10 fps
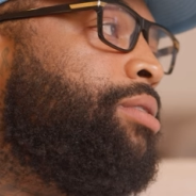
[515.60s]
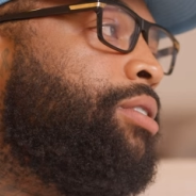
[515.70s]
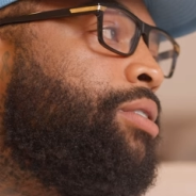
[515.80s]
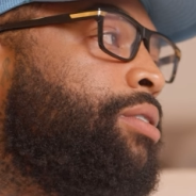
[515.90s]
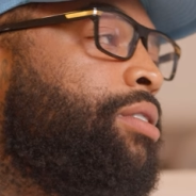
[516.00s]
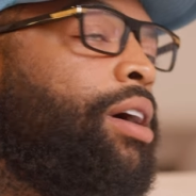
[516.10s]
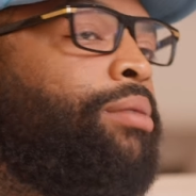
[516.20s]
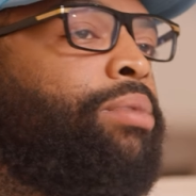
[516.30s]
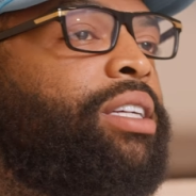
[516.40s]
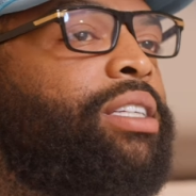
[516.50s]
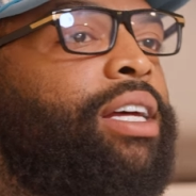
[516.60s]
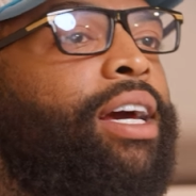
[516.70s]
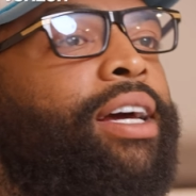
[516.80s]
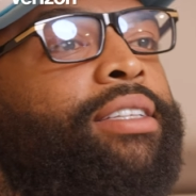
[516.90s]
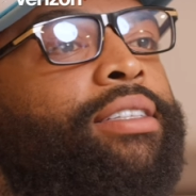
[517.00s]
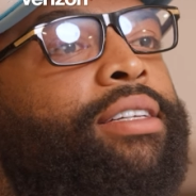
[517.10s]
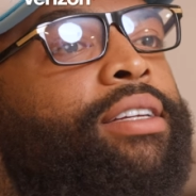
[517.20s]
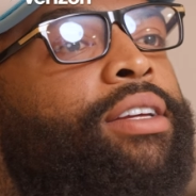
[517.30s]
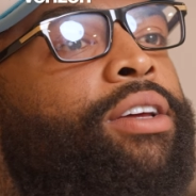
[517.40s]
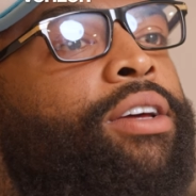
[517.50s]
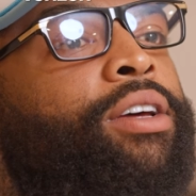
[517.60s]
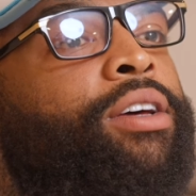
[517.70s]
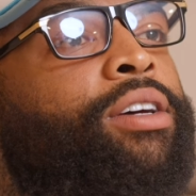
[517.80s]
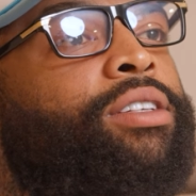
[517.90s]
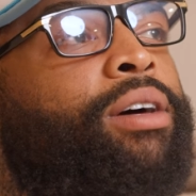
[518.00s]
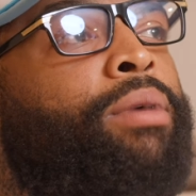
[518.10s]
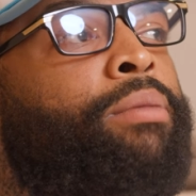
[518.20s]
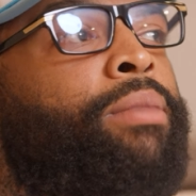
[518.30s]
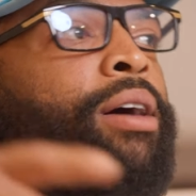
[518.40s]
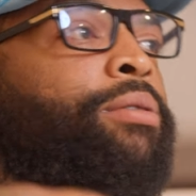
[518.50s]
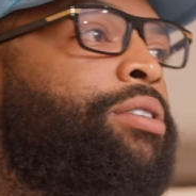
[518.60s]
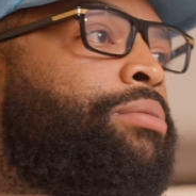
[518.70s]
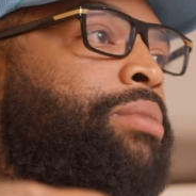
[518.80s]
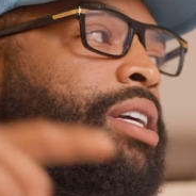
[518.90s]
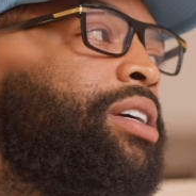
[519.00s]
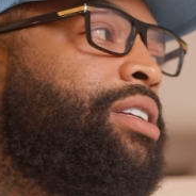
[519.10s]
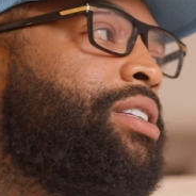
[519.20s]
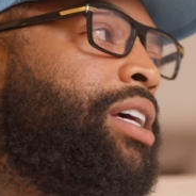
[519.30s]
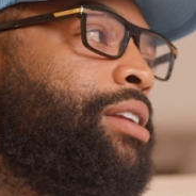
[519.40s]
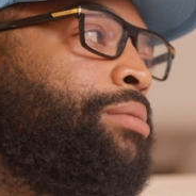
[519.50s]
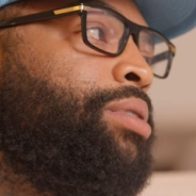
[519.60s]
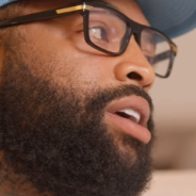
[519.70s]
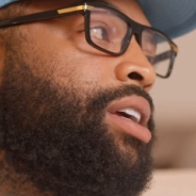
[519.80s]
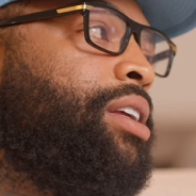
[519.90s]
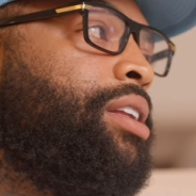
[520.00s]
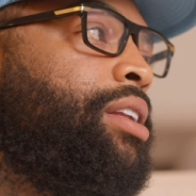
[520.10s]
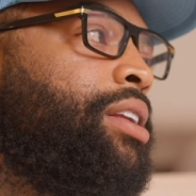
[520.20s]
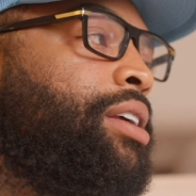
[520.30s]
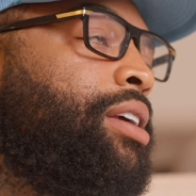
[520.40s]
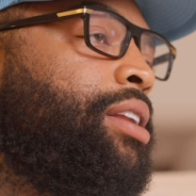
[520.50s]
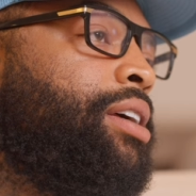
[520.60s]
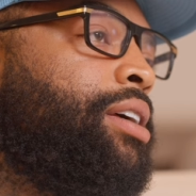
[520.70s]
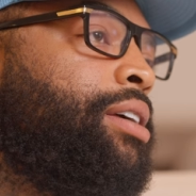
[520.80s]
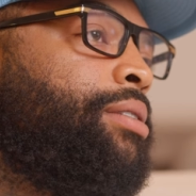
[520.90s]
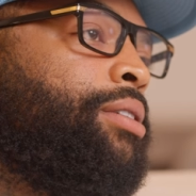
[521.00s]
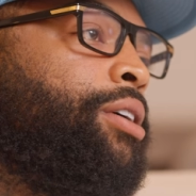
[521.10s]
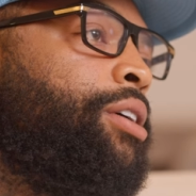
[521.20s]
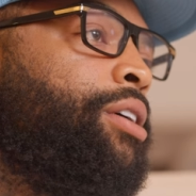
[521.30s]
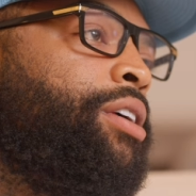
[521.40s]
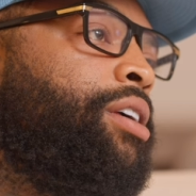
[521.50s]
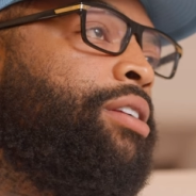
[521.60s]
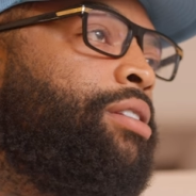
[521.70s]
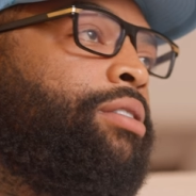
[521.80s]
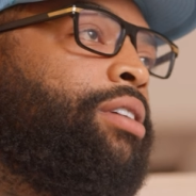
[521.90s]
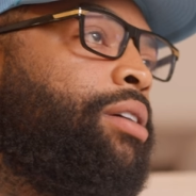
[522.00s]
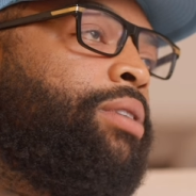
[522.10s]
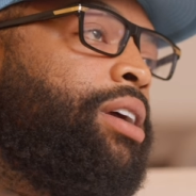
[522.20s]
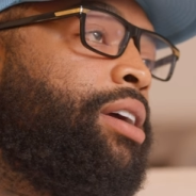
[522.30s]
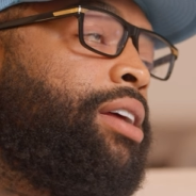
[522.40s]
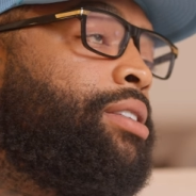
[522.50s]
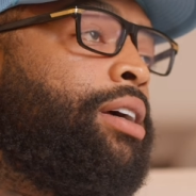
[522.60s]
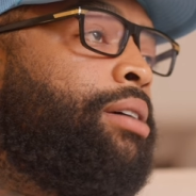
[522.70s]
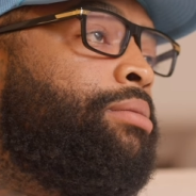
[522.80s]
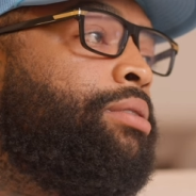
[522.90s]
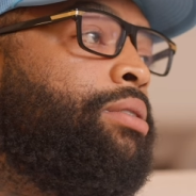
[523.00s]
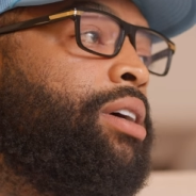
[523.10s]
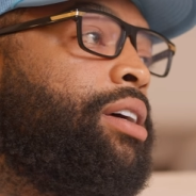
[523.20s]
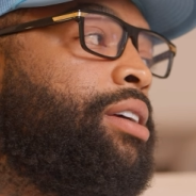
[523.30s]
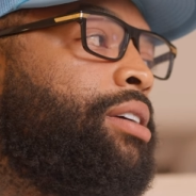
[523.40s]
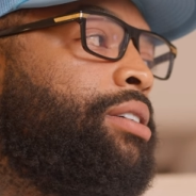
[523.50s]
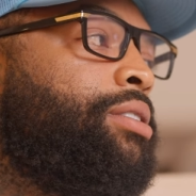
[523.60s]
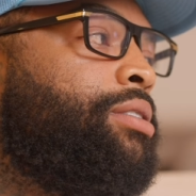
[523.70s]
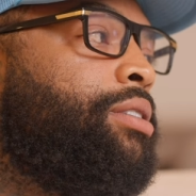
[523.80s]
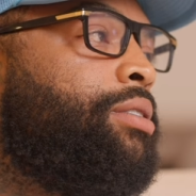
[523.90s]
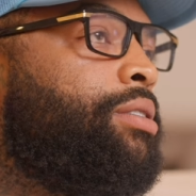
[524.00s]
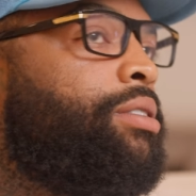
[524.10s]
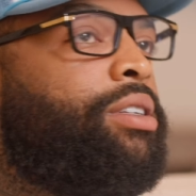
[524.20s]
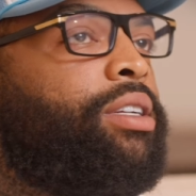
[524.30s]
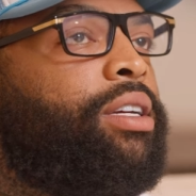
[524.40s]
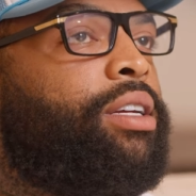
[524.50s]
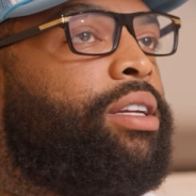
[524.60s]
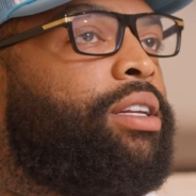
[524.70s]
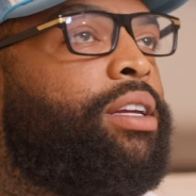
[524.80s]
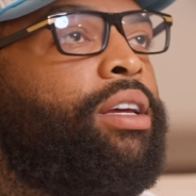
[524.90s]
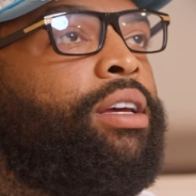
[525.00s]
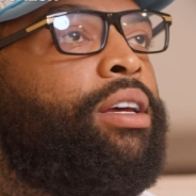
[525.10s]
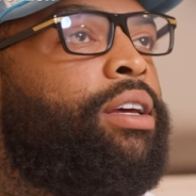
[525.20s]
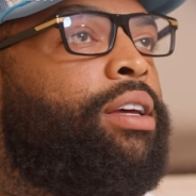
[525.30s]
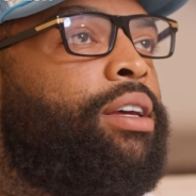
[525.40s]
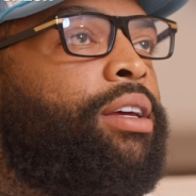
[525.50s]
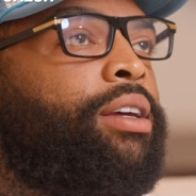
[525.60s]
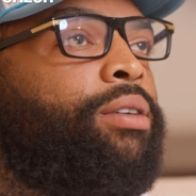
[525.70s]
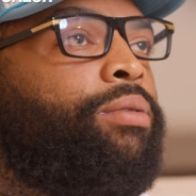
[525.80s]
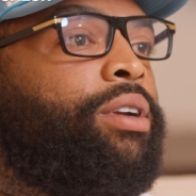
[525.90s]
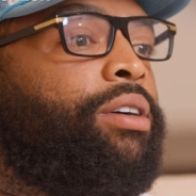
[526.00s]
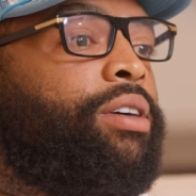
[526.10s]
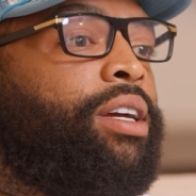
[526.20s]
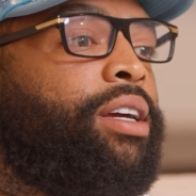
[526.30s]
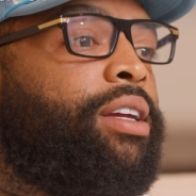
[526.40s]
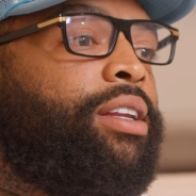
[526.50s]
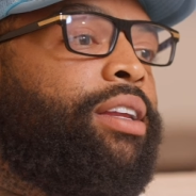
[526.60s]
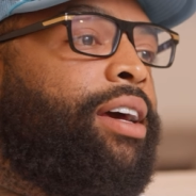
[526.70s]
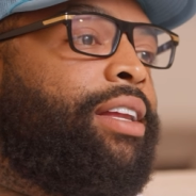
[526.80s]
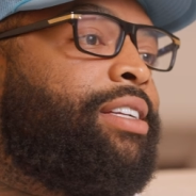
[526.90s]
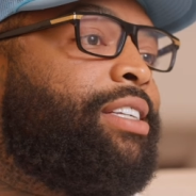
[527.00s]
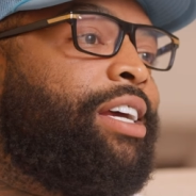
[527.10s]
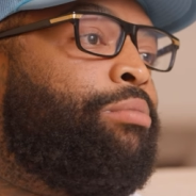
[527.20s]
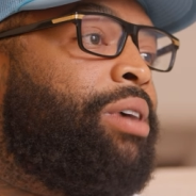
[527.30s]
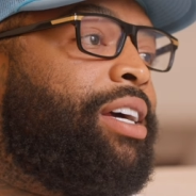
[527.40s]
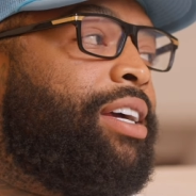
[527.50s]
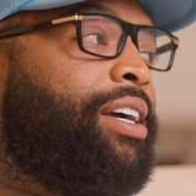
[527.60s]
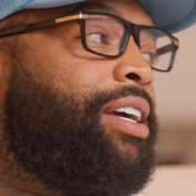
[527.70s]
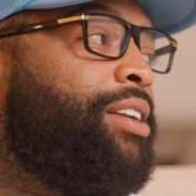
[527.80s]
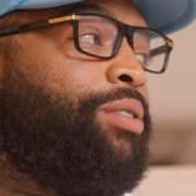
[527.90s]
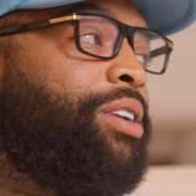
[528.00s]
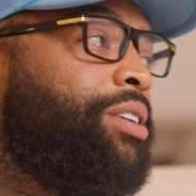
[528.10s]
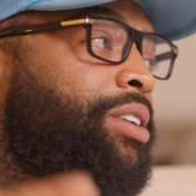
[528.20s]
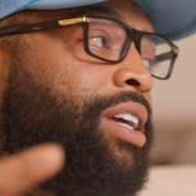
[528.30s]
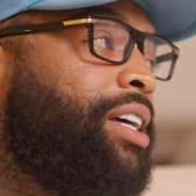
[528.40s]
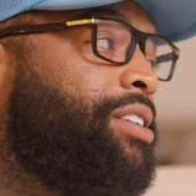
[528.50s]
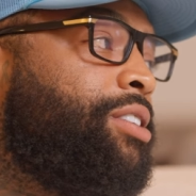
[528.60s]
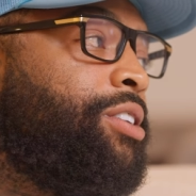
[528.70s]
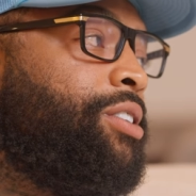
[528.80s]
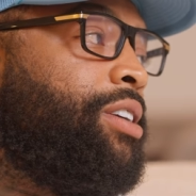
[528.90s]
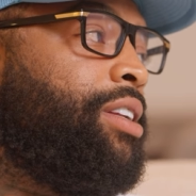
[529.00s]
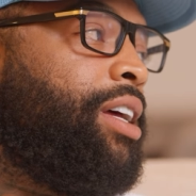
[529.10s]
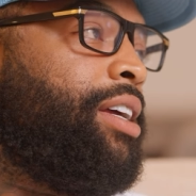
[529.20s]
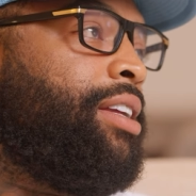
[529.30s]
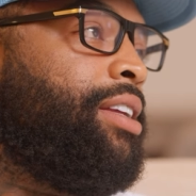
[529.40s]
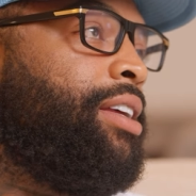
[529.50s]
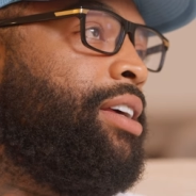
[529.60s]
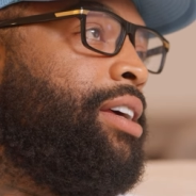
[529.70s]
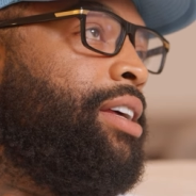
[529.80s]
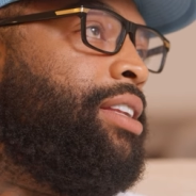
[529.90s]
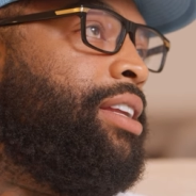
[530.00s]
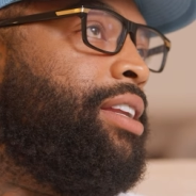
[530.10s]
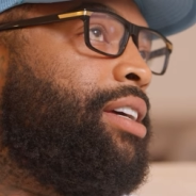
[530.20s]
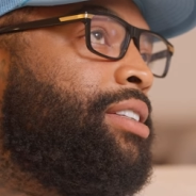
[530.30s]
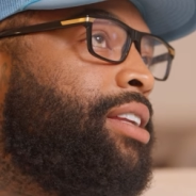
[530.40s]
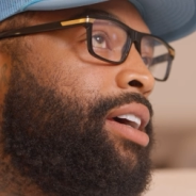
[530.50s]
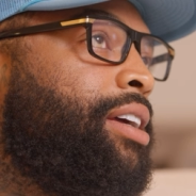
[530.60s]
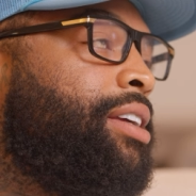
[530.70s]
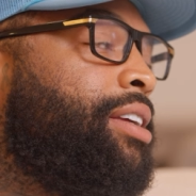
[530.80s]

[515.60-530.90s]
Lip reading: So I basically had to, because my mom wanted me to get a second opinion, and it was like, we ain't got time to do that. So shit, went on ahead, had to shave my head, and went on and got surgery, like, the next night.